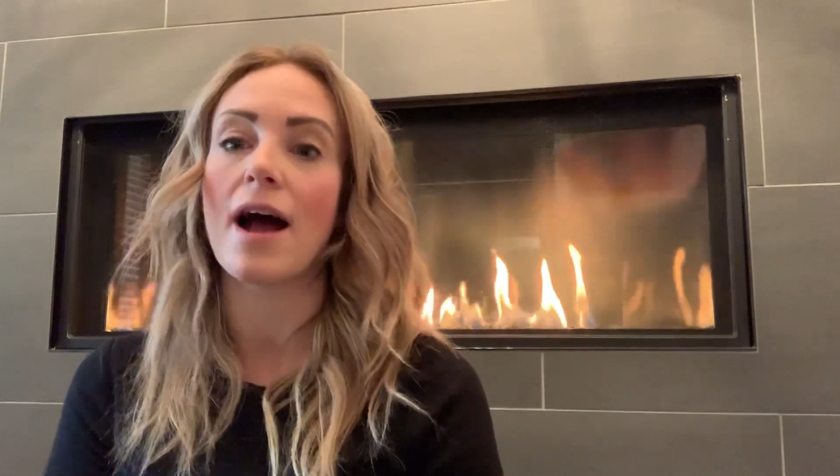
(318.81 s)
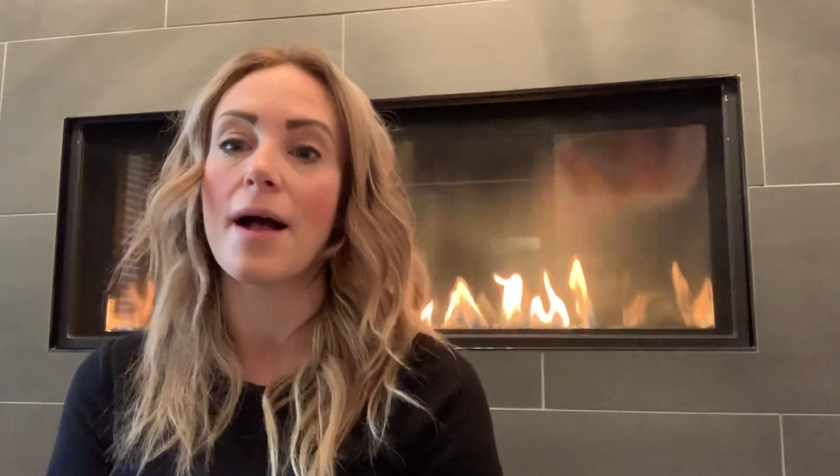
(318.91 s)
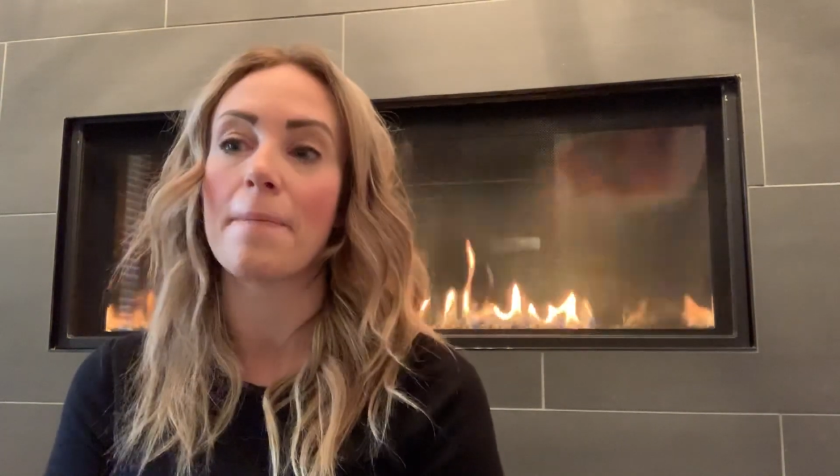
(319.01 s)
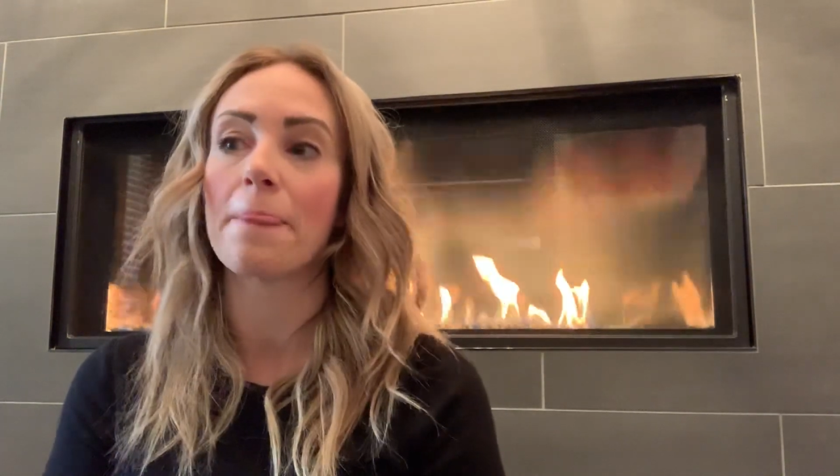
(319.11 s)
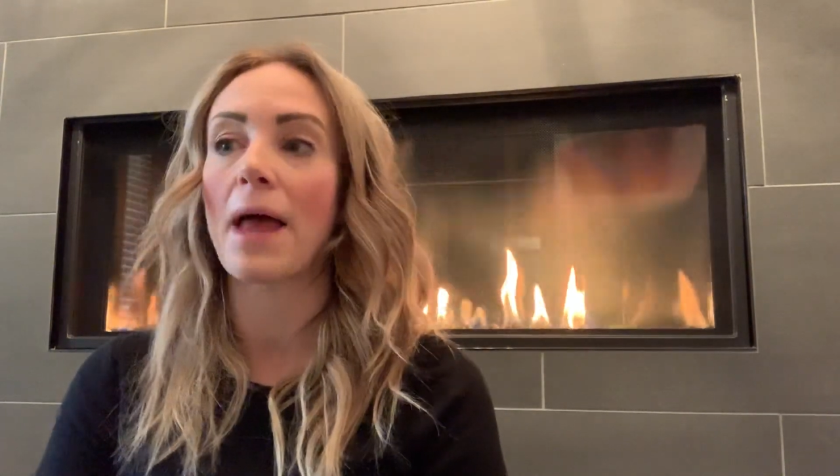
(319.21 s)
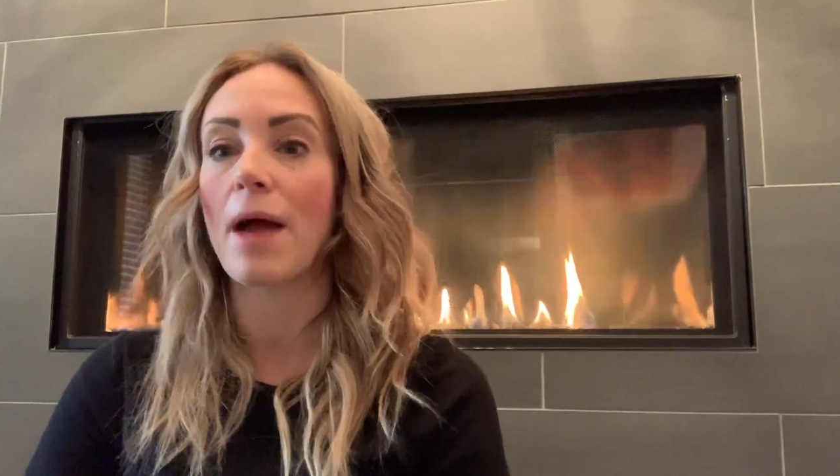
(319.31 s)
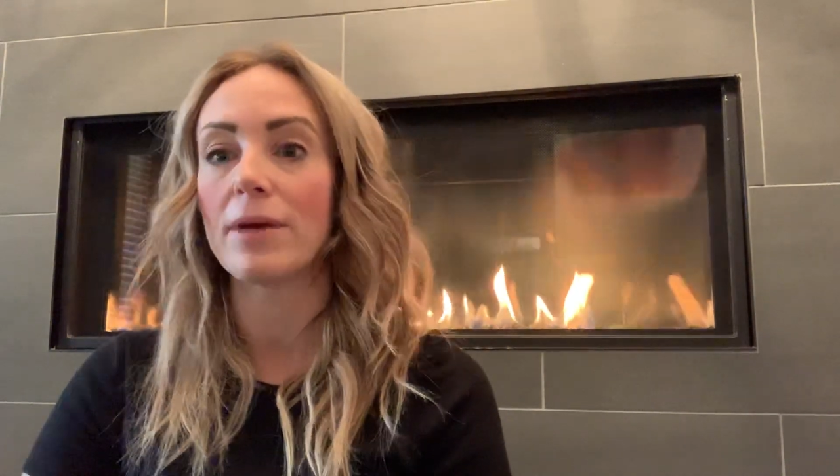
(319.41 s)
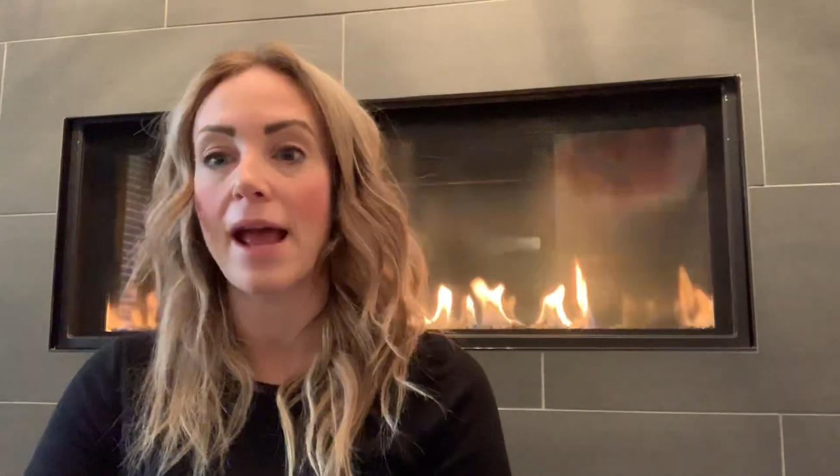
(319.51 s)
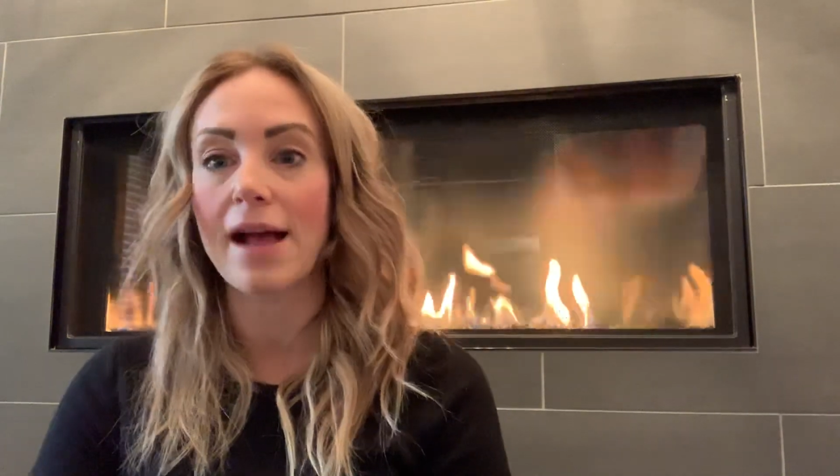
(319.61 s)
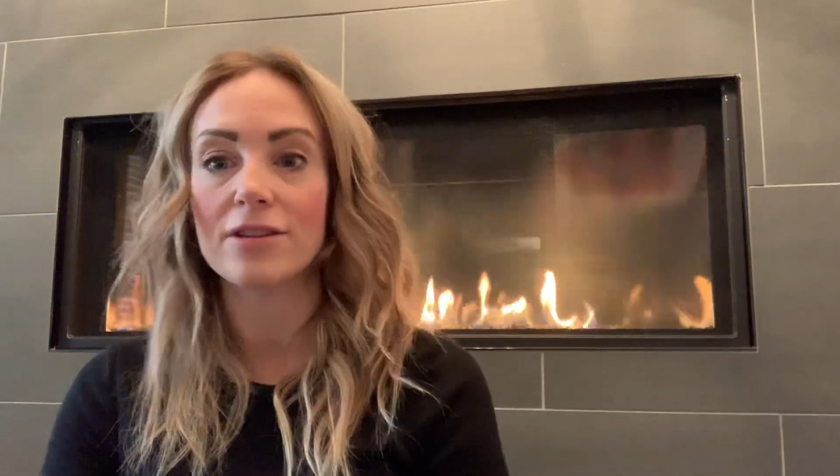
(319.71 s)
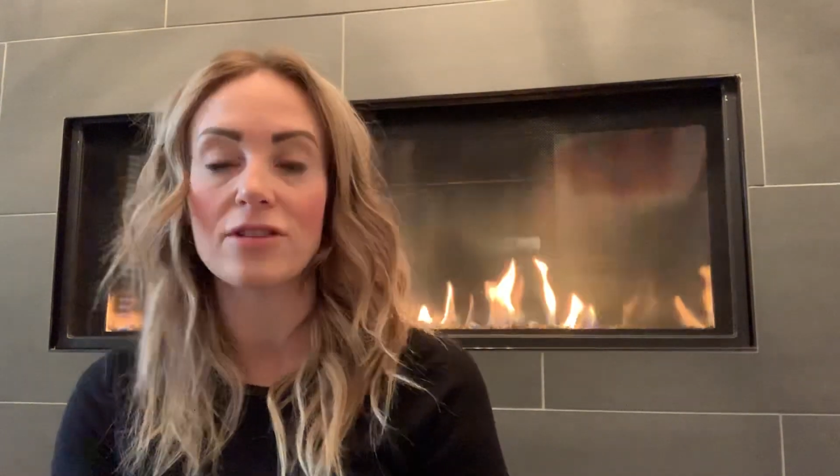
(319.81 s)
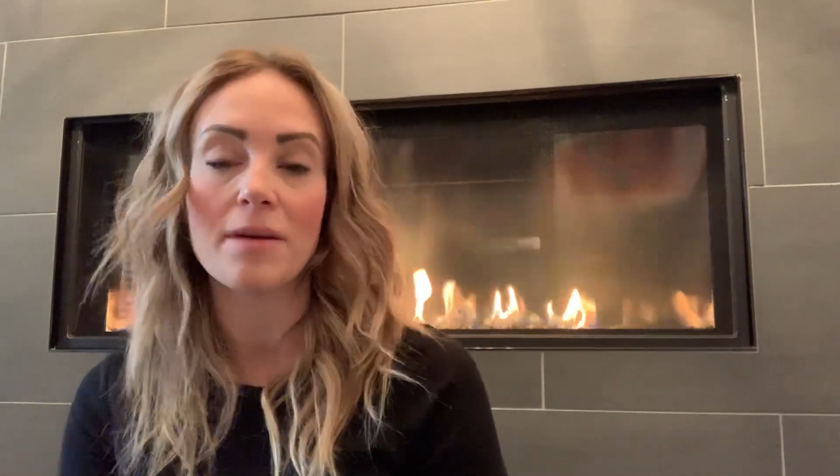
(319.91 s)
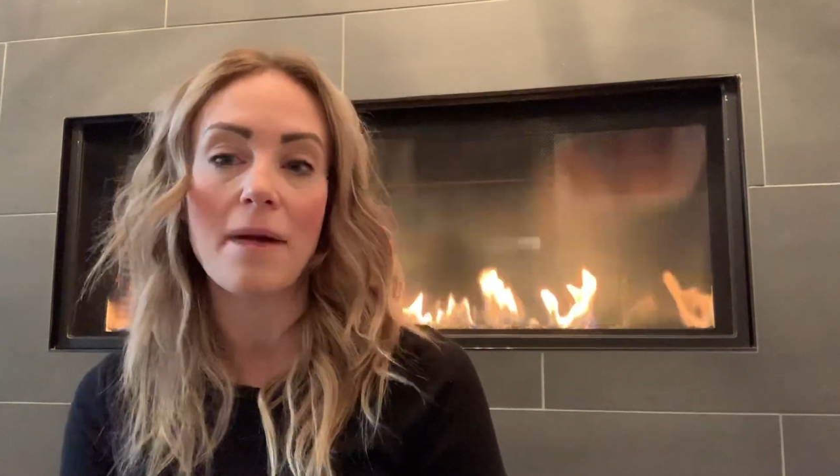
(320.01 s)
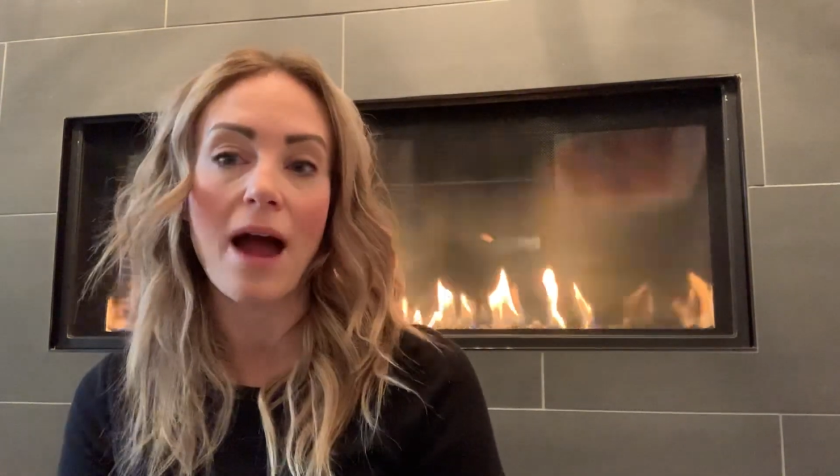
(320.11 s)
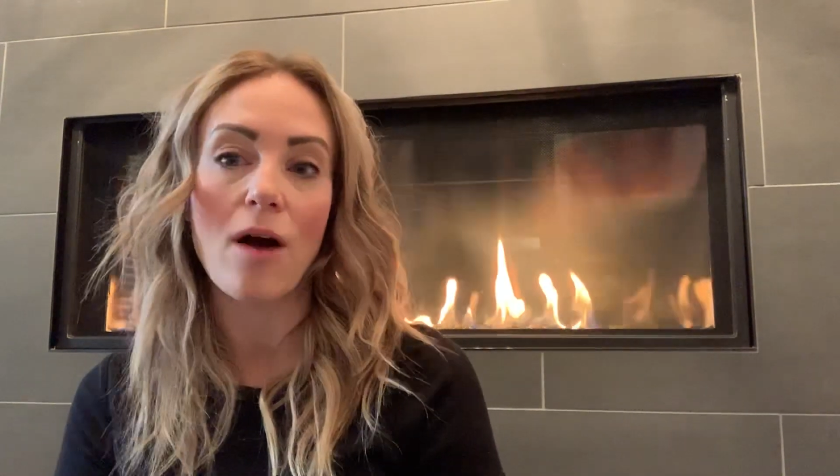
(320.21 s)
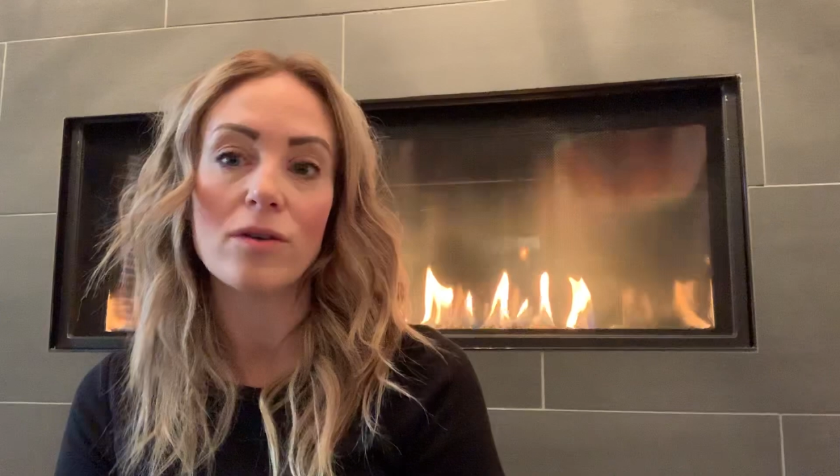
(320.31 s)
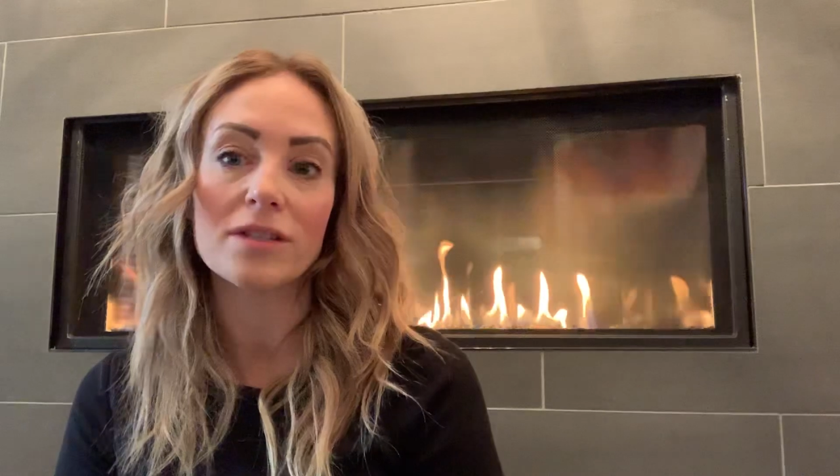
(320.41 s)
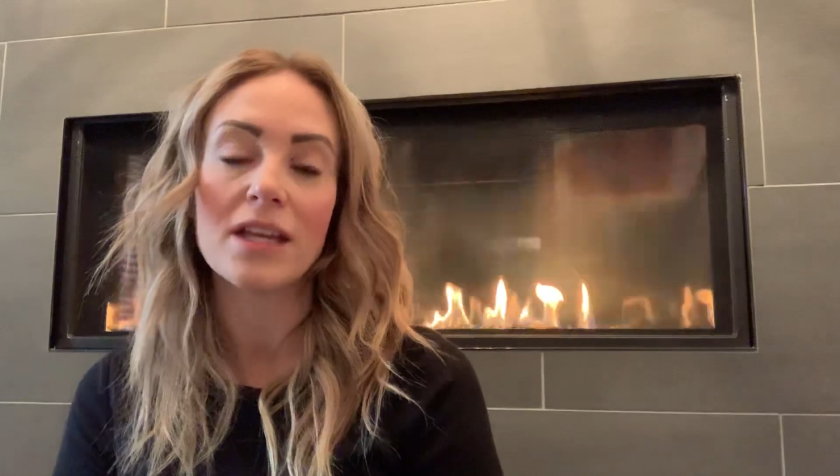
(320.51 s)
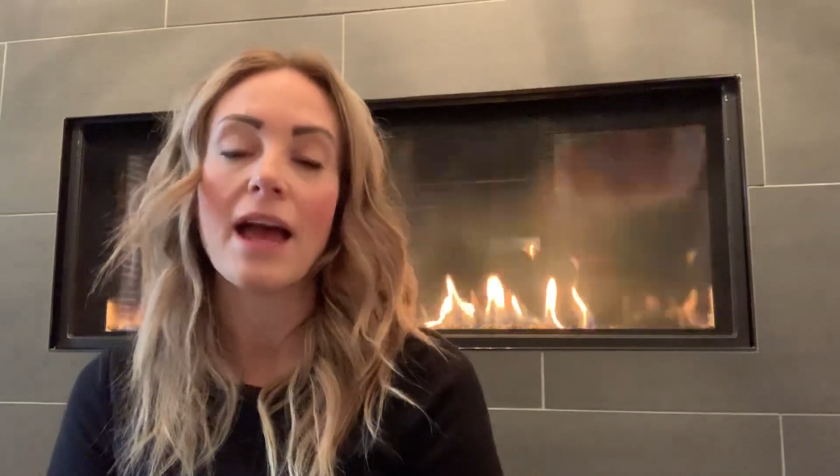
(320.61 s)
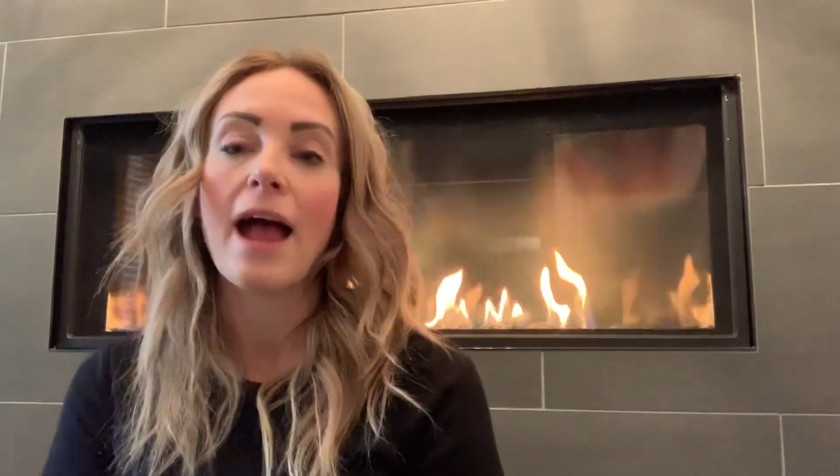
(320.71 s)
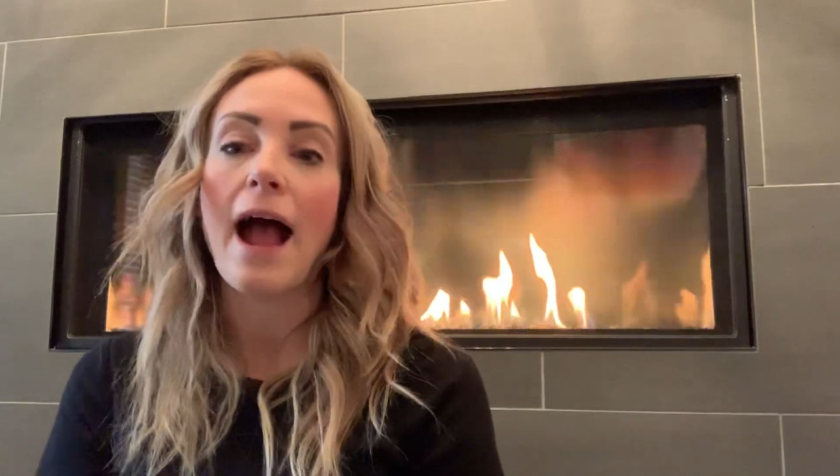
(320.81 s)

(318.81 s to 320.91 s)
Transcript: I would answer them out,